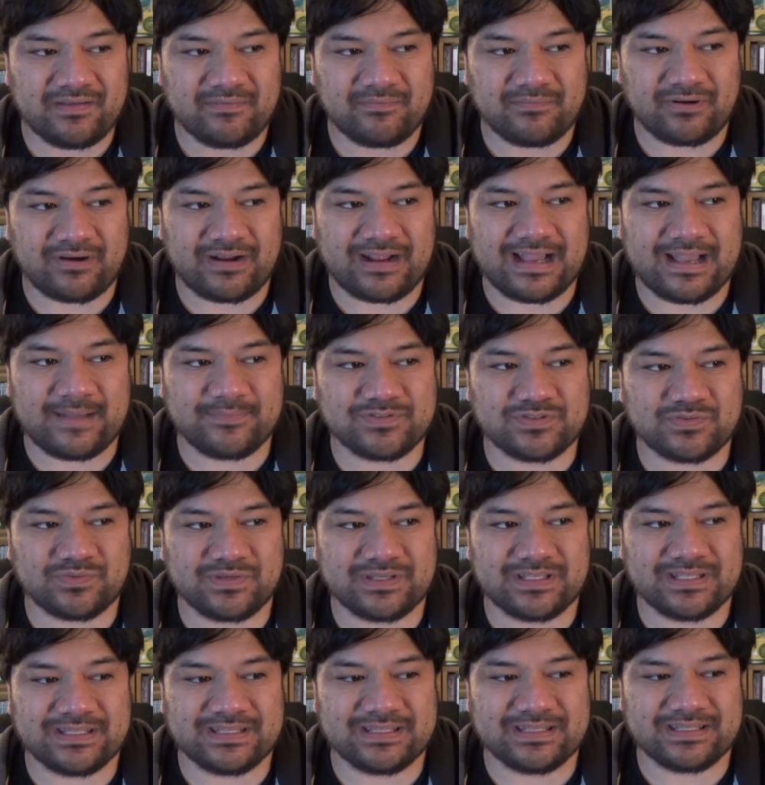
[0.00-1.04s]
perhaps
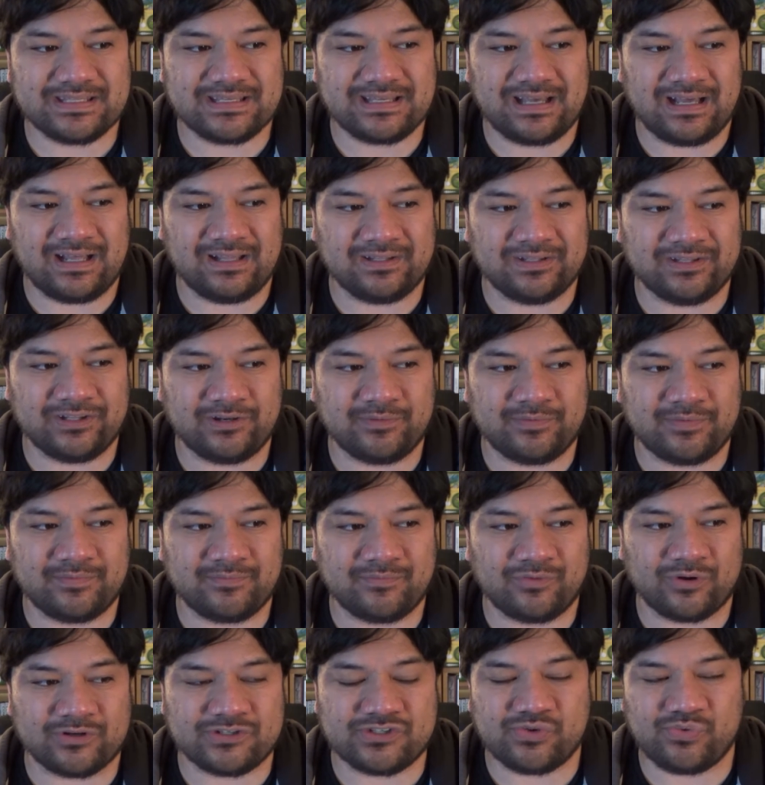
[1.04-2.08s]
with a little bit
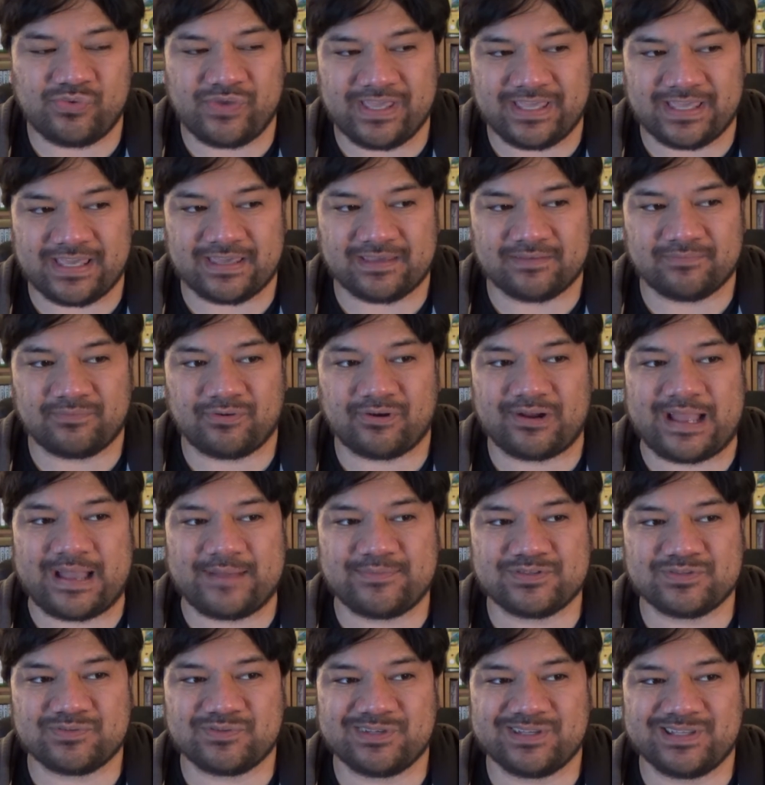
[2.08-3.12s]
more tweaking,
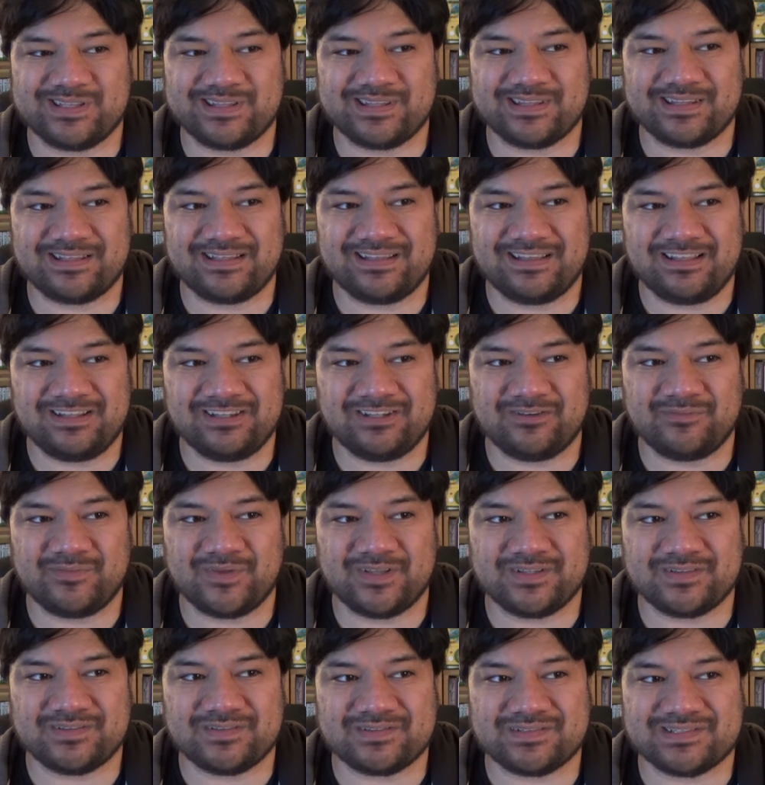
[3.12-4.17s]
perhaps with a little
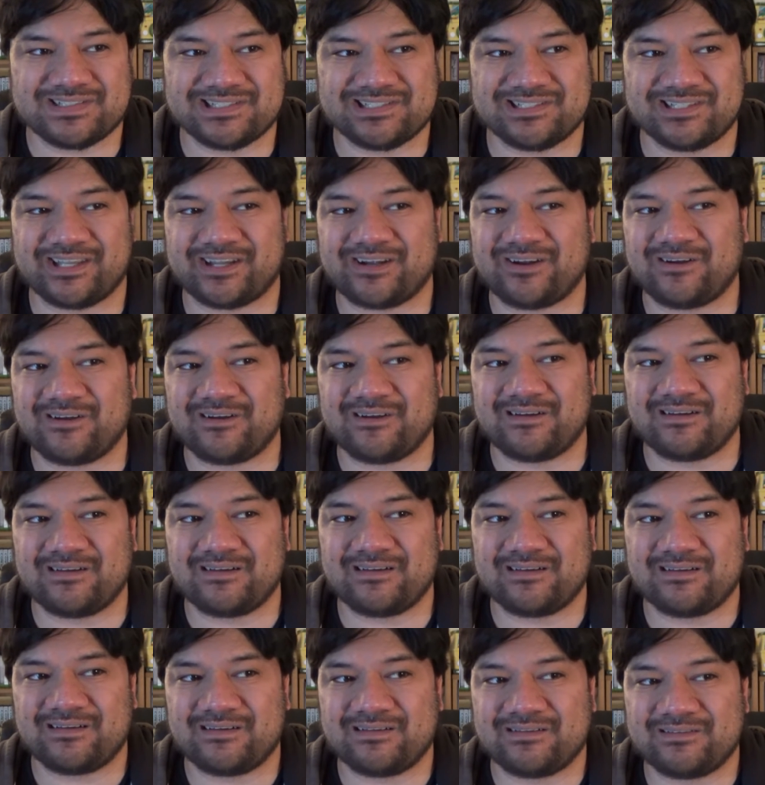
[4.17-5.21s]
bit
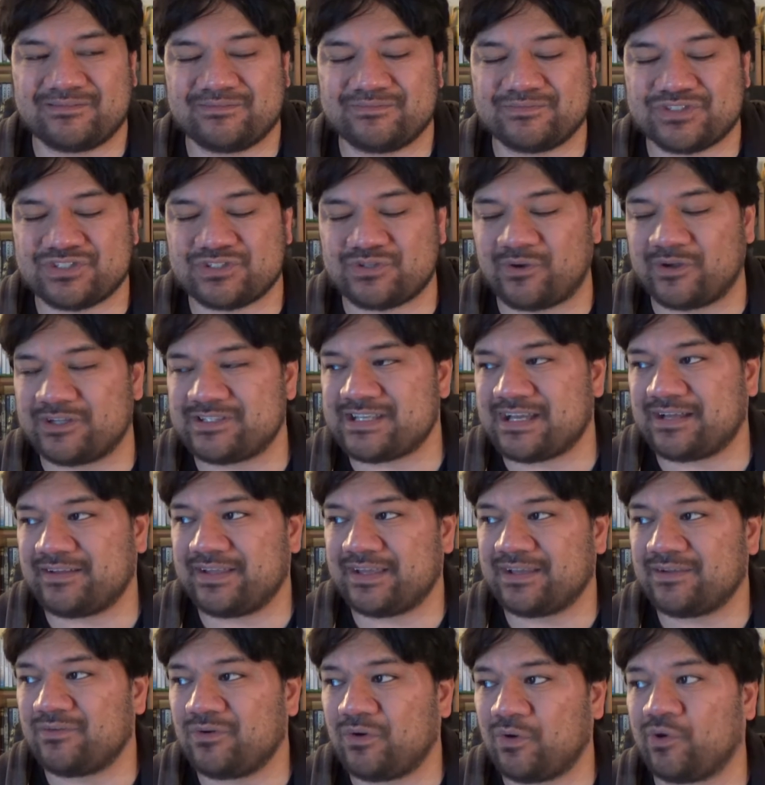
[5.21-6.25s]
slicker
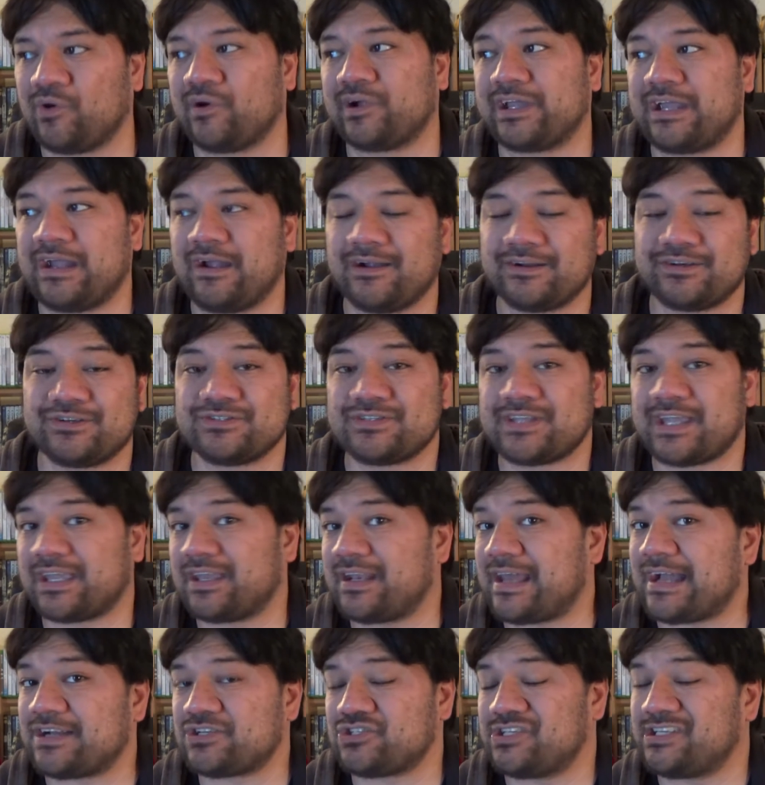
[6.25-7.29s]
storytelling or characters I
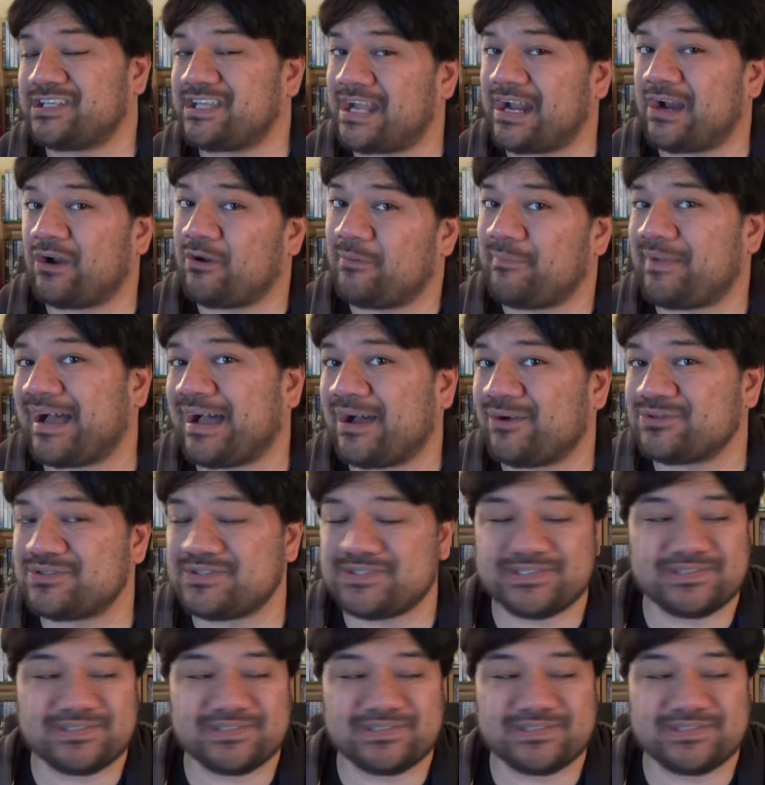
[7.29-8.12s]
could actually care about.